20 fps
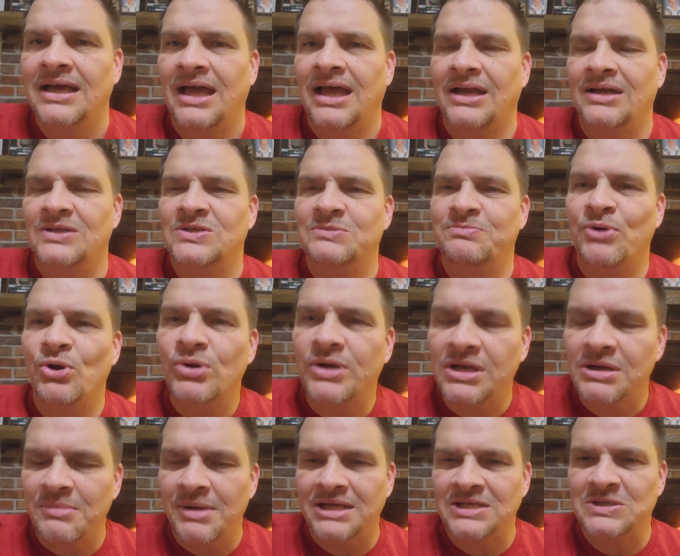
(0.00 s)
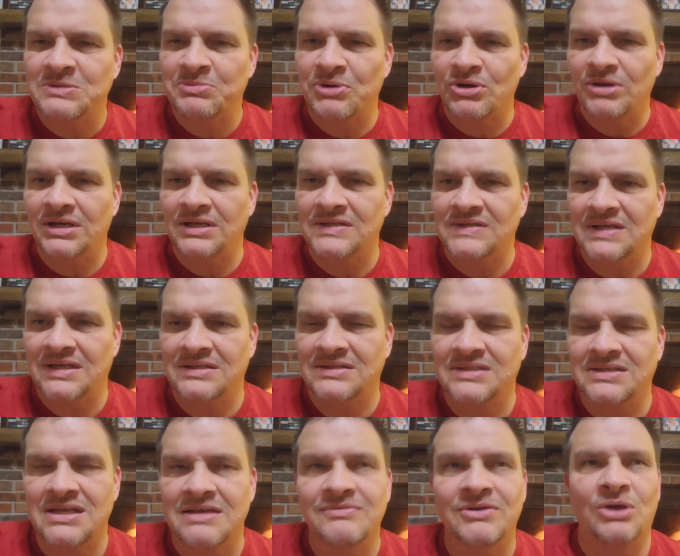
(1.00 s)
And he spoke into my spirit and
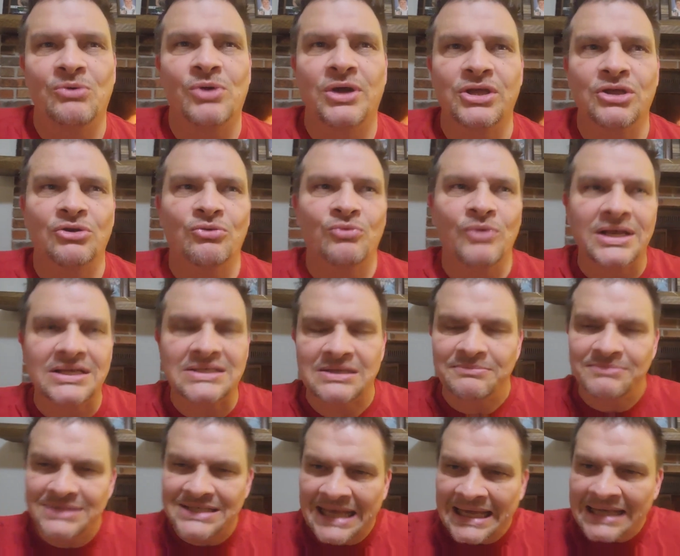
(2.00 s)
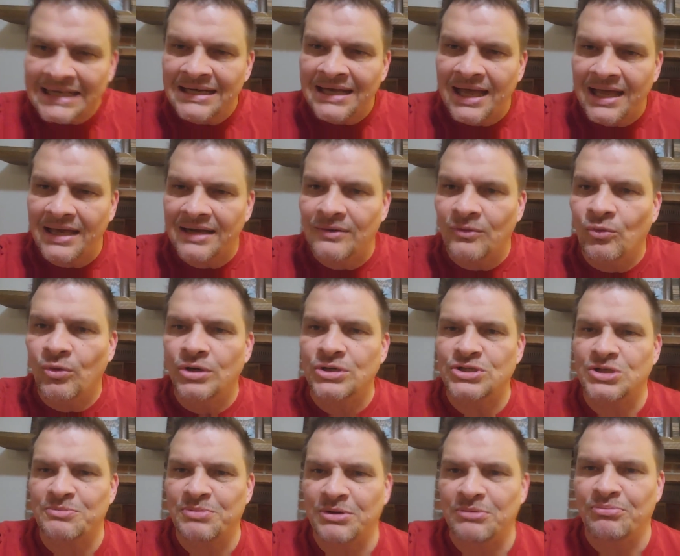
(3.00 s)
said, Stephen, I want you to raise up day and night
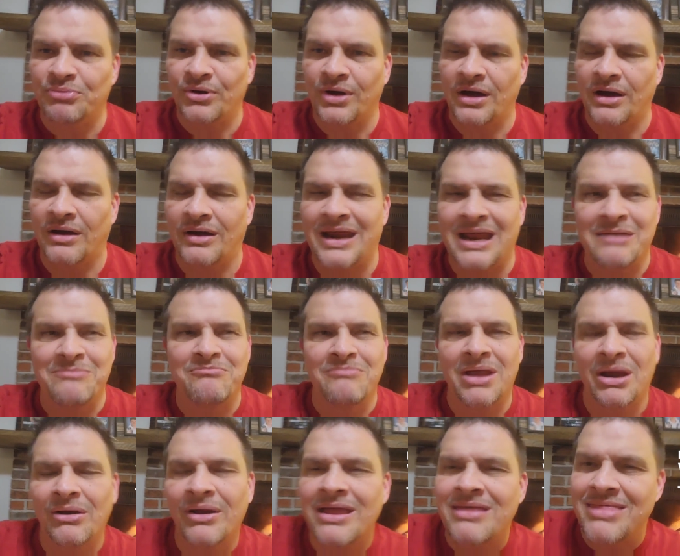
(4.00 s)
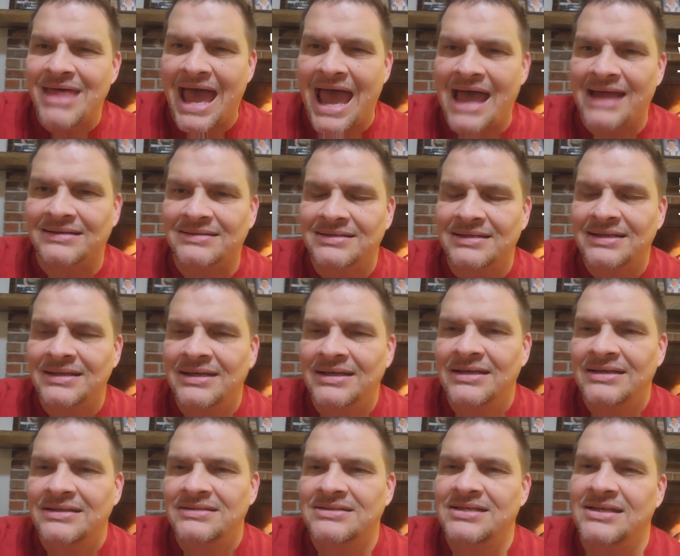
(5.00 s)
worship and prayer and marry that
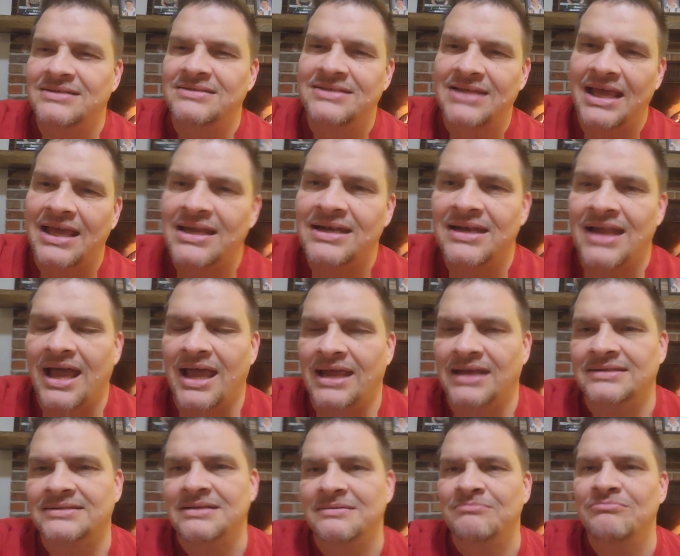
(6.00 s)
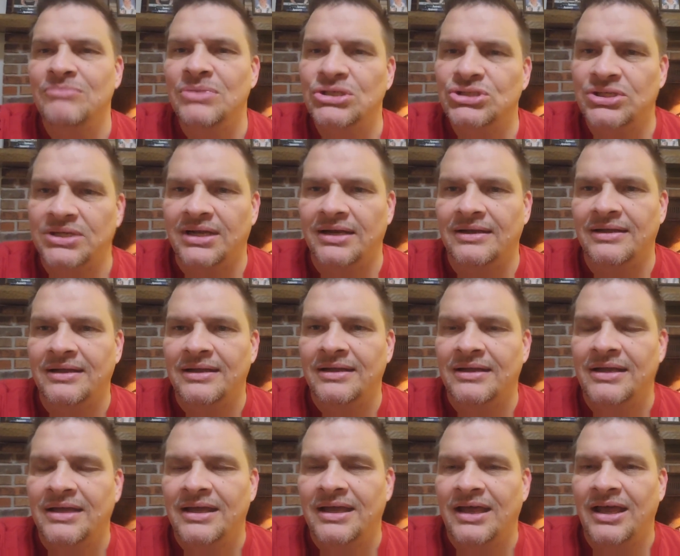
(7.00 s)
to day and night mission.
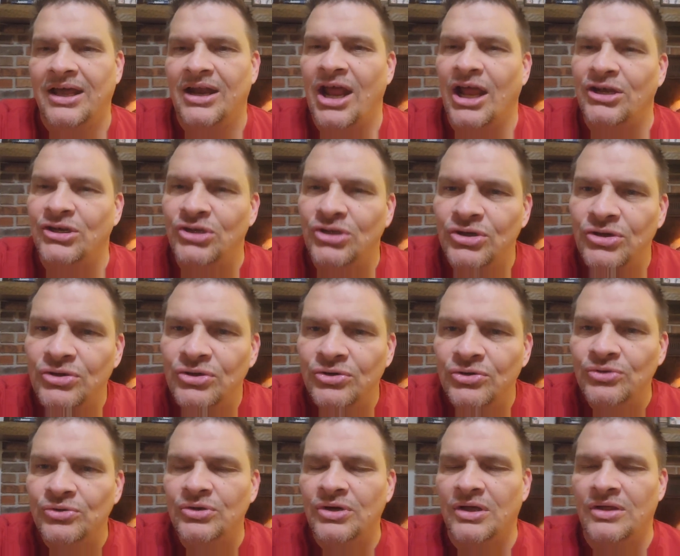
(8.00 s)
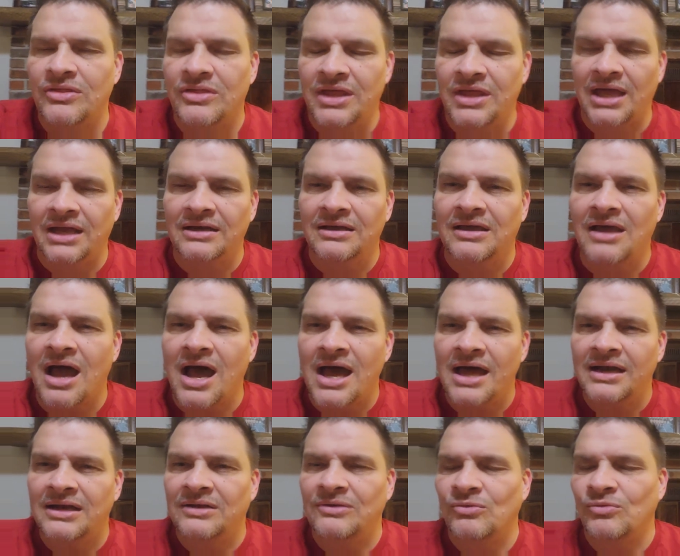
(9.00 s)
And I knew that
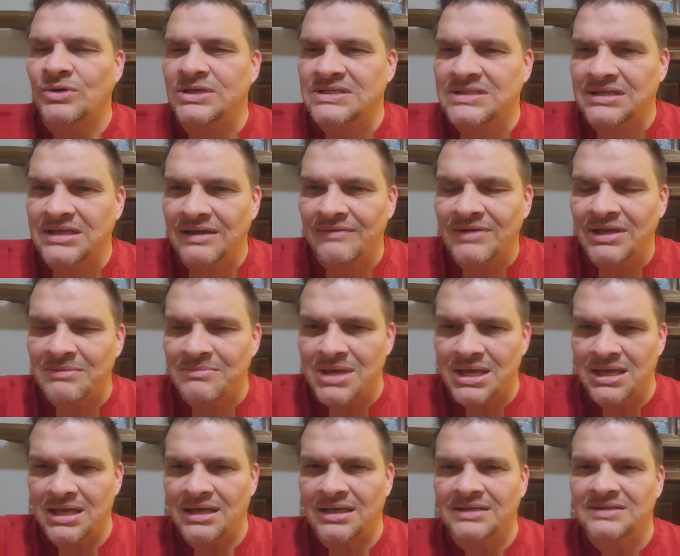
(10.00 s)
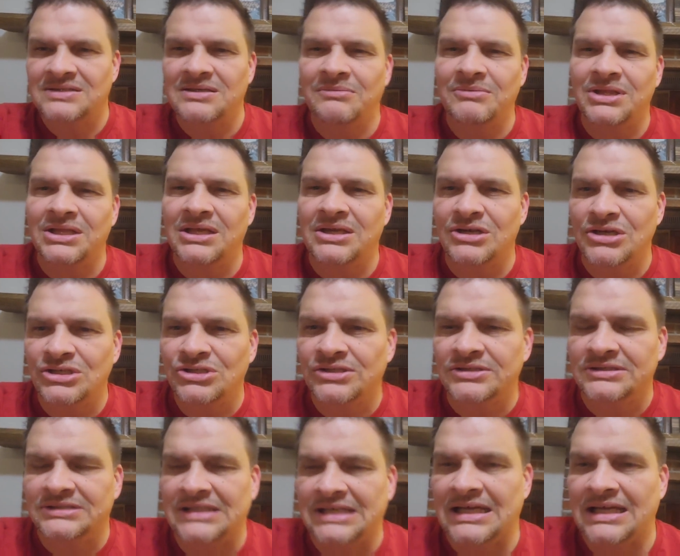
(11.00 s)
God was giving me some of the
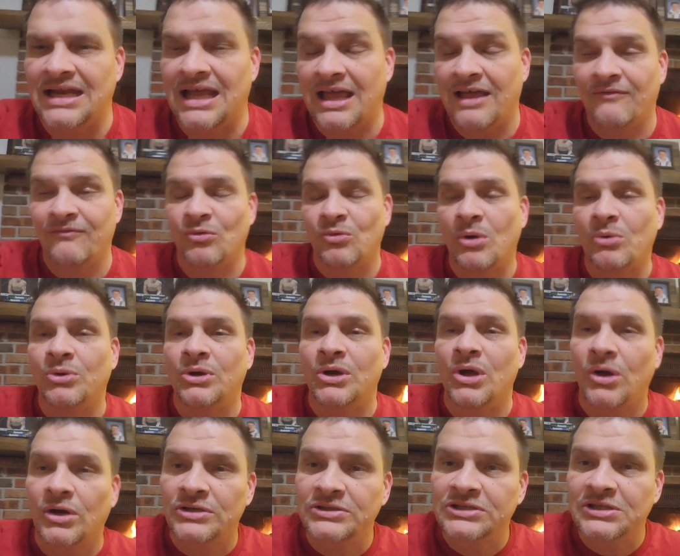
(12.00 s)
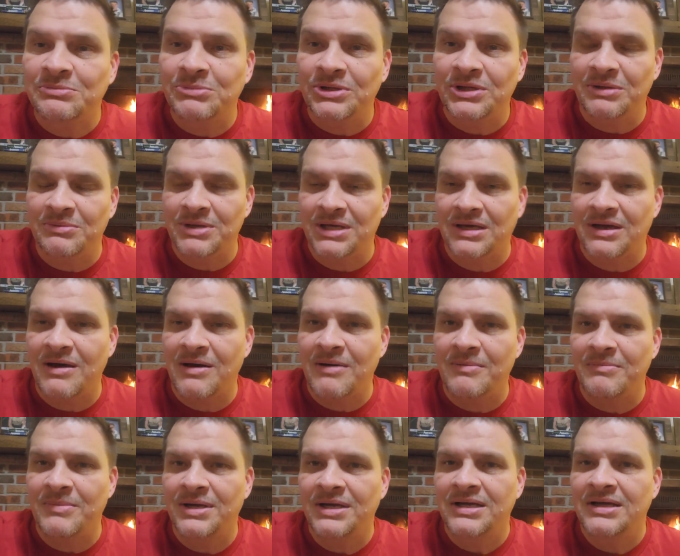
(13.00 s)
initial DNA for what would ultimately
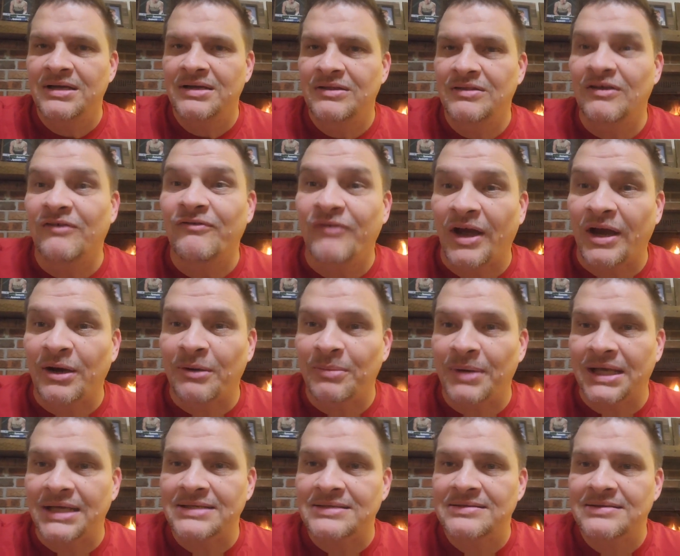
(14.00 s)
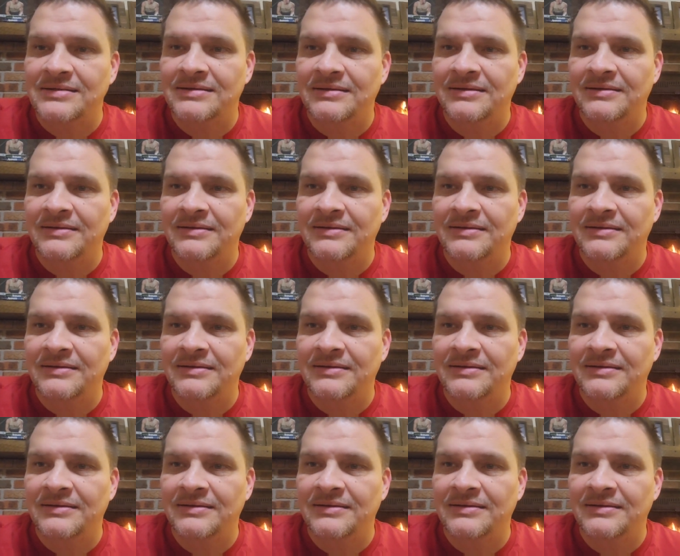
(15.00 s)
become the Firebase.